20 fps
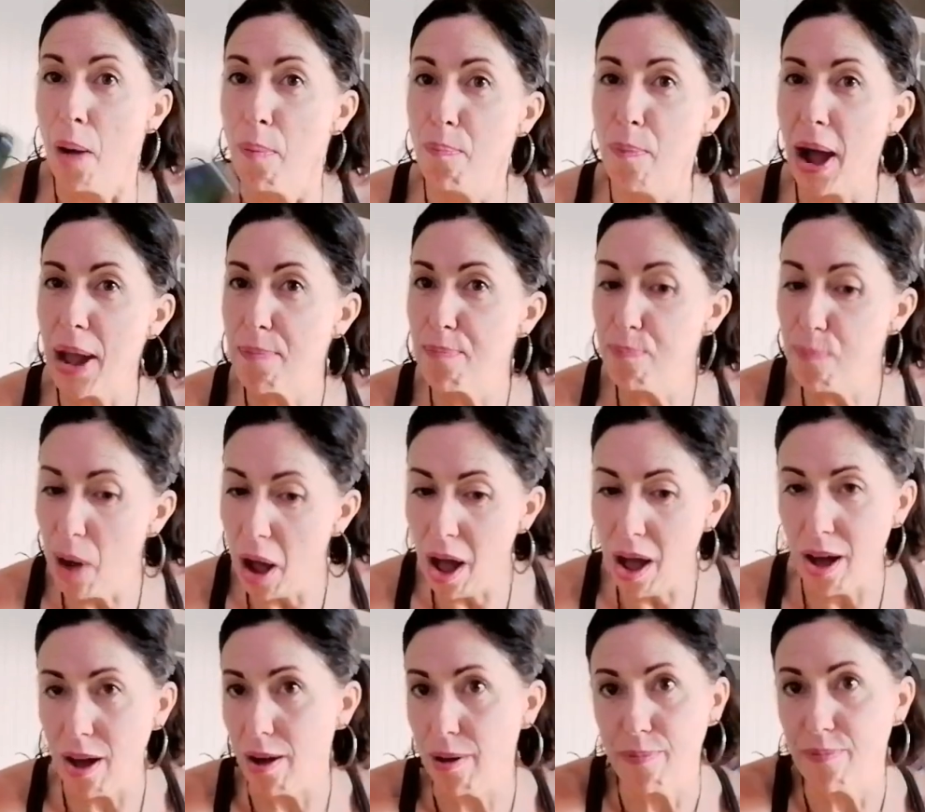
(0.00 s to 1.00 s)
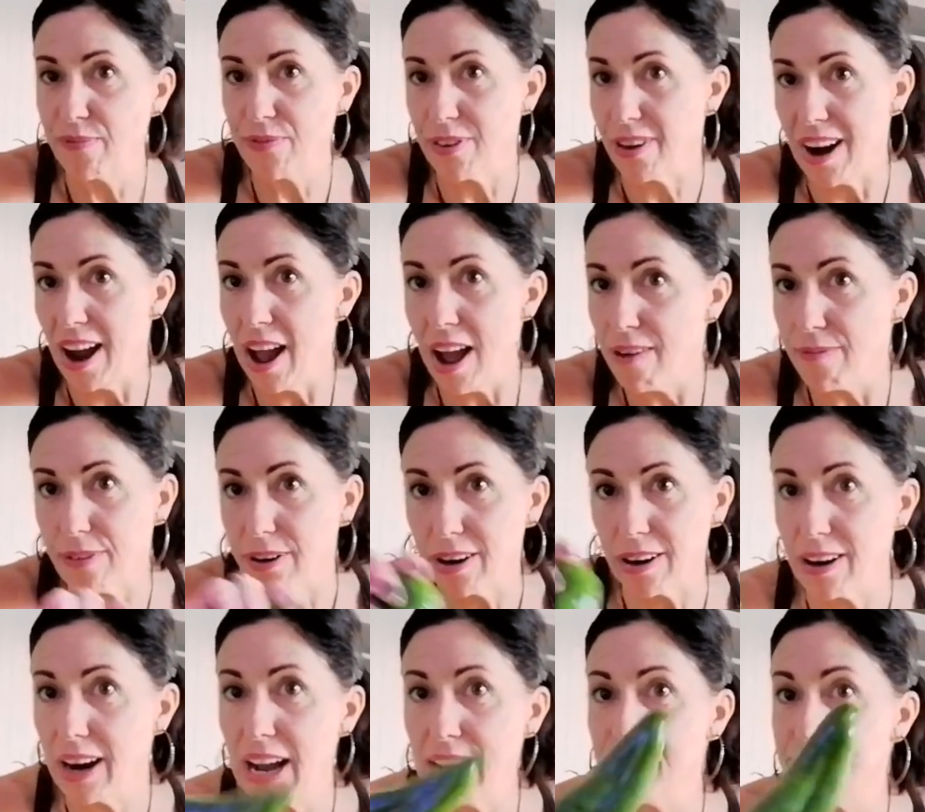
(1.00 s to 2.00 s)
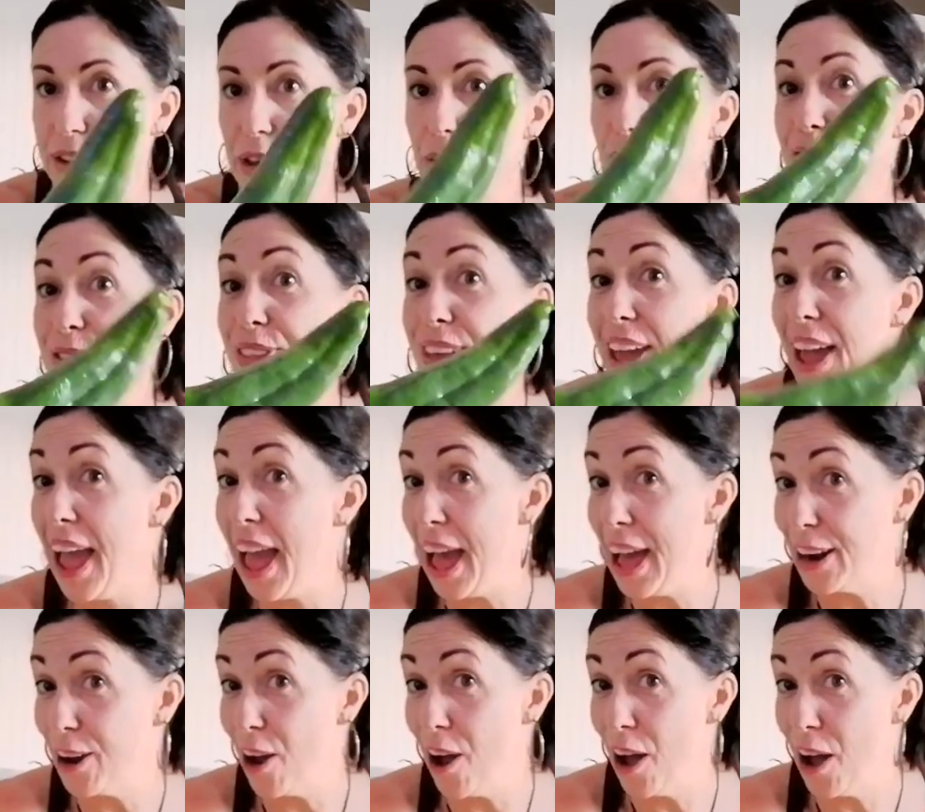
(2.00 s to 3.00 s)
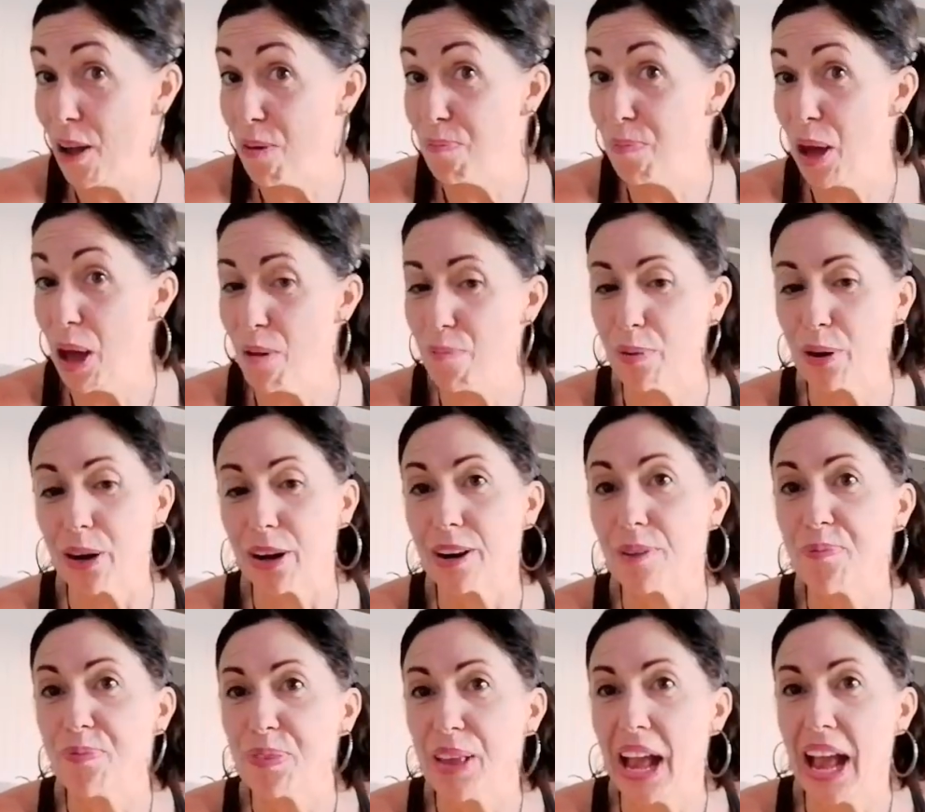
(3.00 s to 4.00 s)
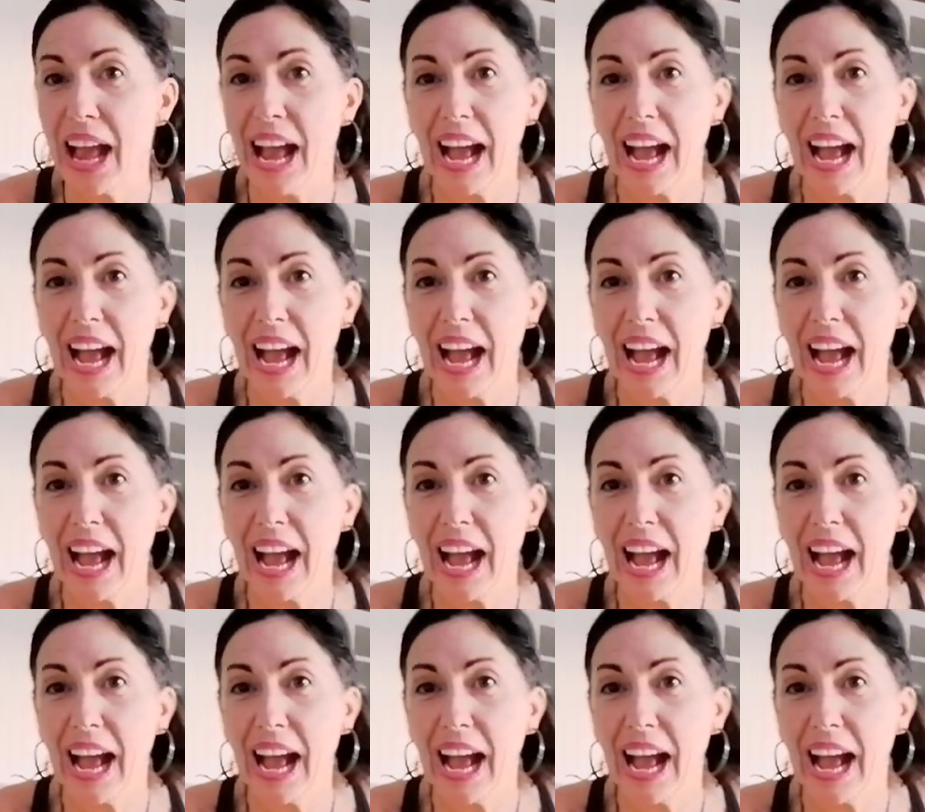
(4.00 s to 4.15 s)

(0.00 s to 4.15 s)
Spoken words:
My mom forever has used the Anaheim pepper.